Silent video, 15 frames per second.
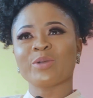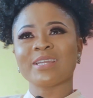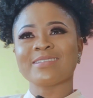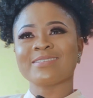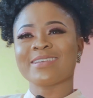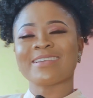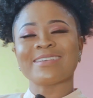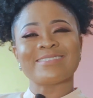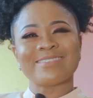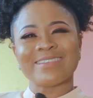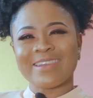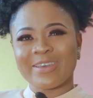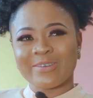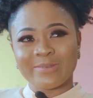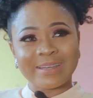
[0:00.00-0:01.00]
When they say it's
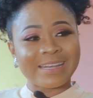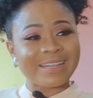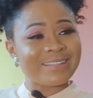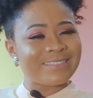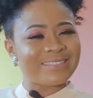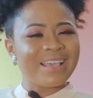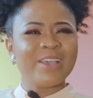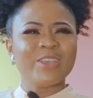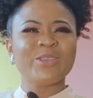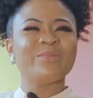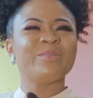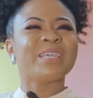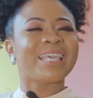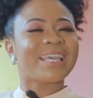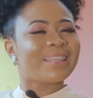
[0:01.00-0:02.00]
11, you
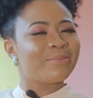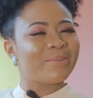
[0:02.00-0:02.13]
even get